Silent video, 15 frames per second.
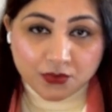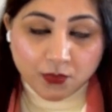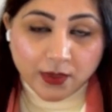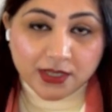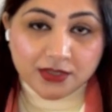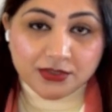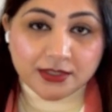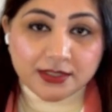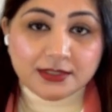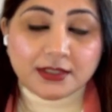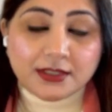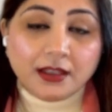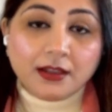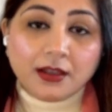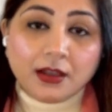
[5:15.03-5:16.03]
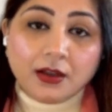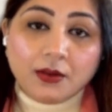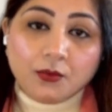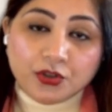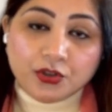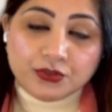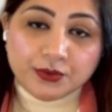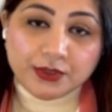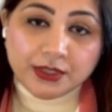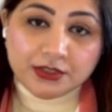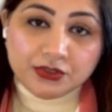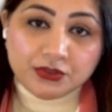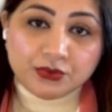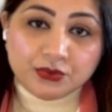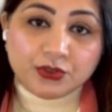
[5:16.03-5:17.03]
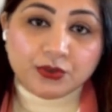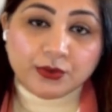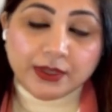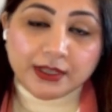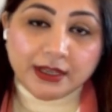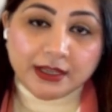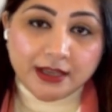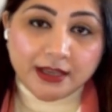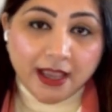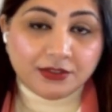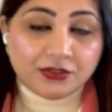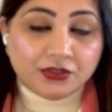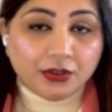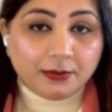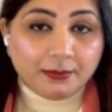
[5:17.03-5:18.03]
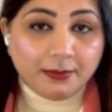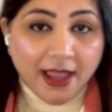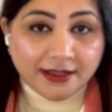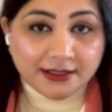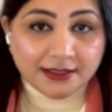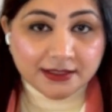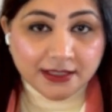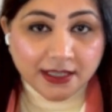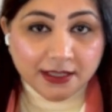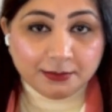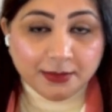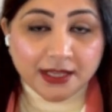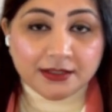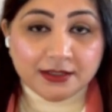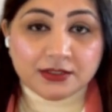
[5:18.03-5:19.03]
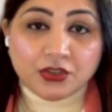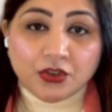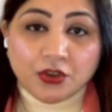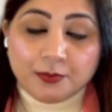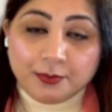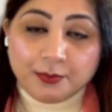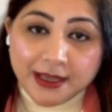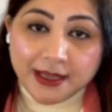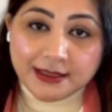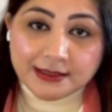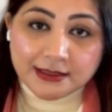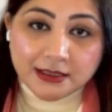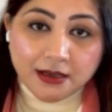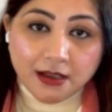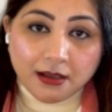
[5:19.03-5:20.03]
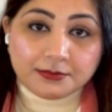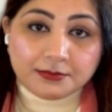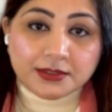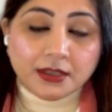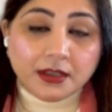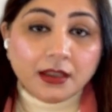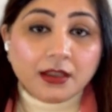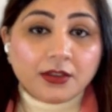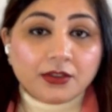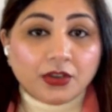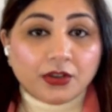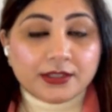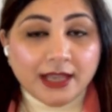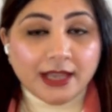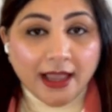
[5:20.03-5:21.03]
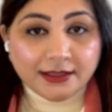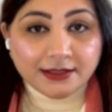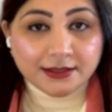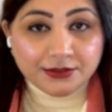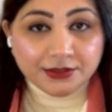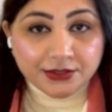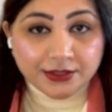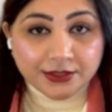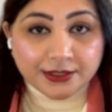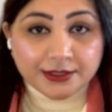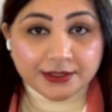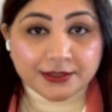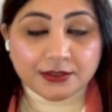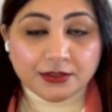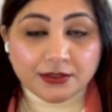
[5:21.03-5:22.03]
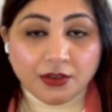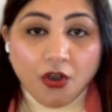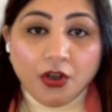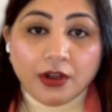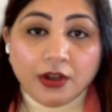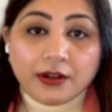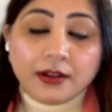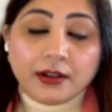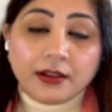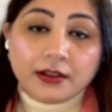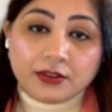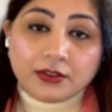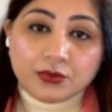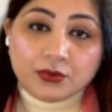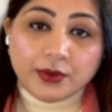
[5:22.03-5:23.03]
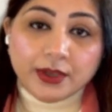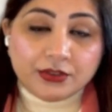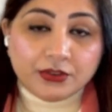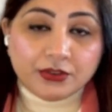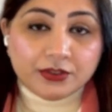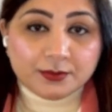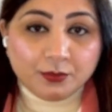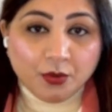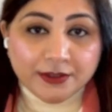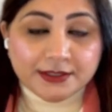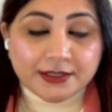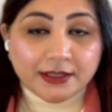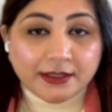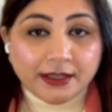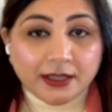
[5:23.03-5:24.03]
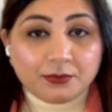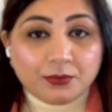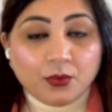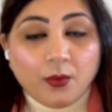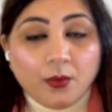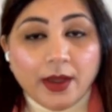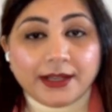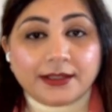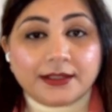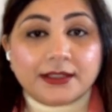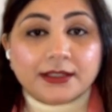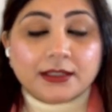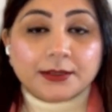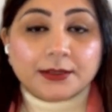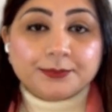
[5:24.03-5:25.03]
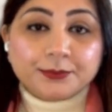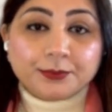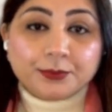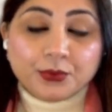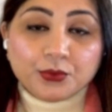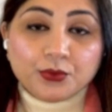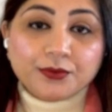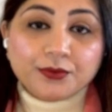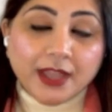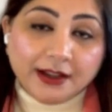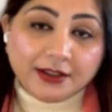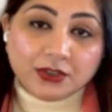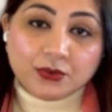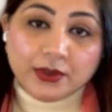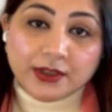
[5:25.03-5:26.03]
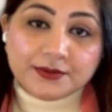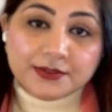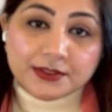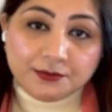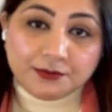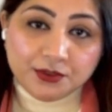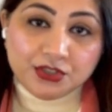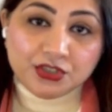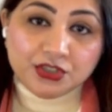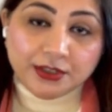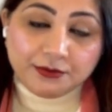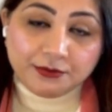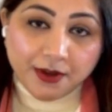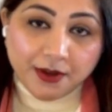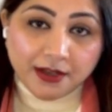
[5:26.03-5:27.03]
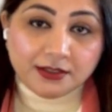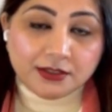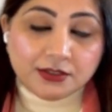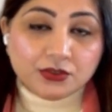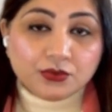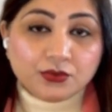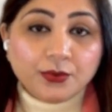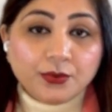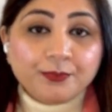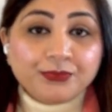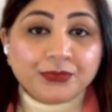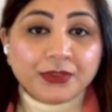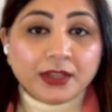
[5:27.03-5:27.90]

situations, what you can do, you can attach your bank statements, your pay stubs, your tax returns, or you and your sponsor can provide the proof that you have sufficient funds to